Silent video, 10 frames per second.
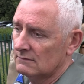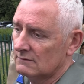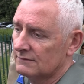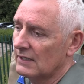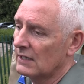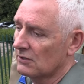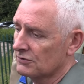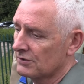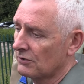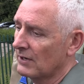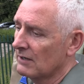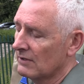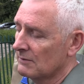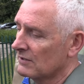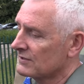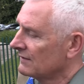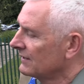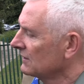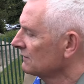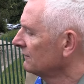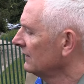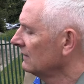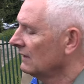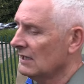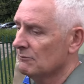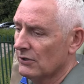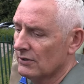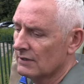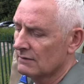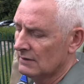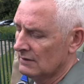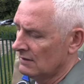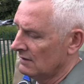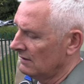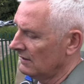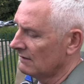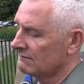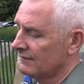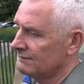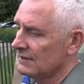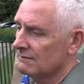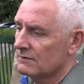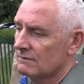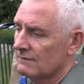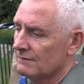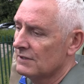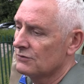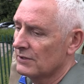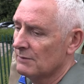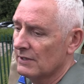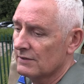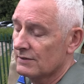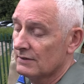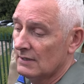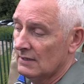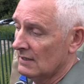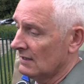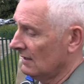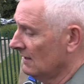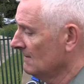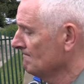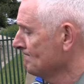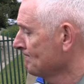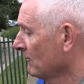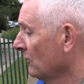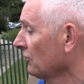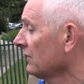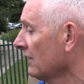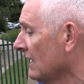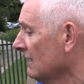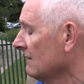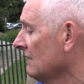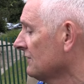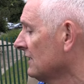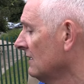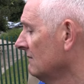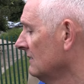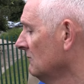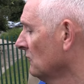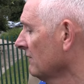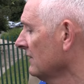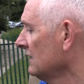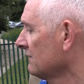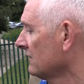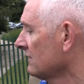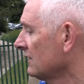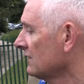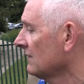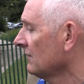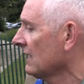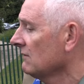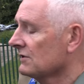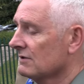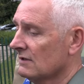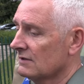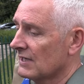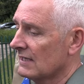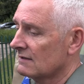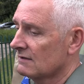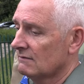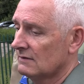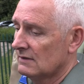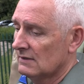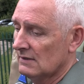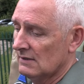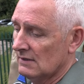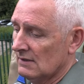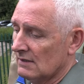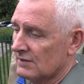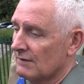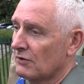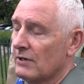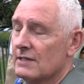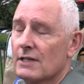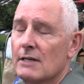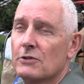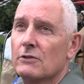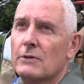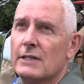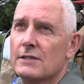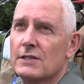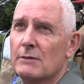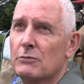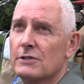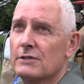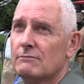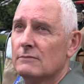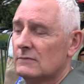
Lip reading: fairly close to the ground, around about 10,000 feet in burner. Yeah, 15, 20 minutes. But on the other hand, I've sat in one of these for 6-7 hours and tanked 7 or 8 times on the way to Cyprus